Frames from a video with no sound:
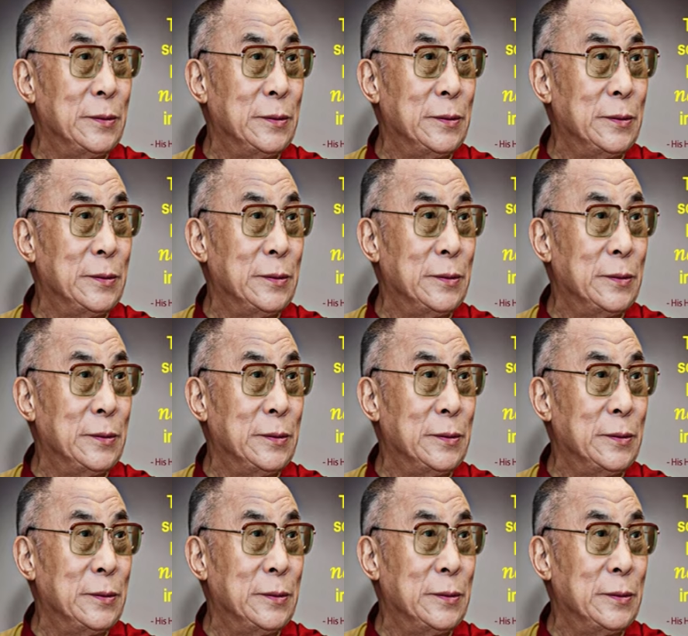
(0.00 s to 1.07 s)

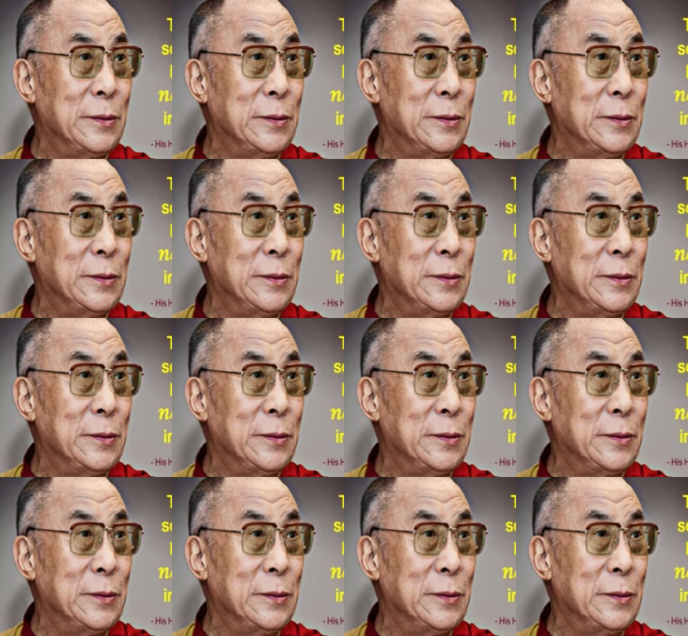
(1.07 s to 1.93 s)
Nobody speaks.